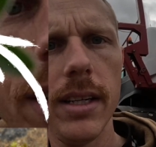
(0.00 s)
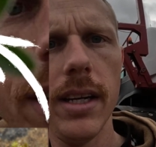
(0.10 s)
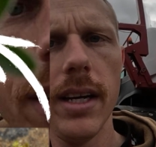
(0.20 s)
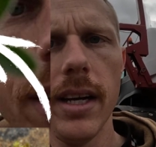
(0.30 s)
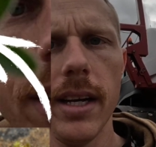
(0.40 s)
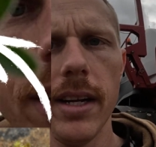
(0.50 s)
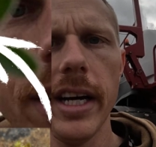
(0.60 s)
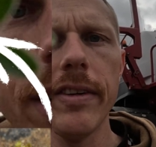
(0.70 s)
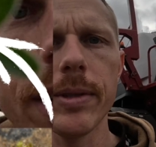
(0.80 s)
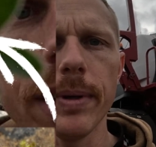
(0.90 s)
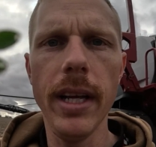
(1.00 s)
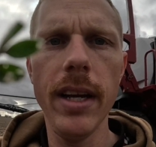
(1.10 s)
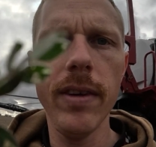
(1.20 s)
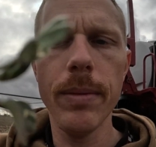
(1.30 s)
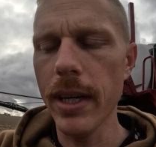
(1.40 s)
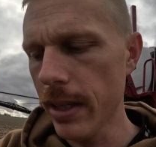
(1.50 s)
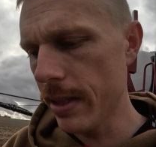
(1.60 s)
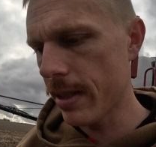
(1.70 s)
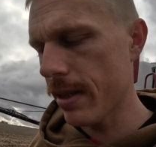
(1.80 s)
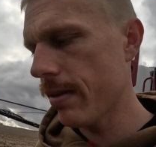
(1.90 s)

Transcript: and I have to believe him because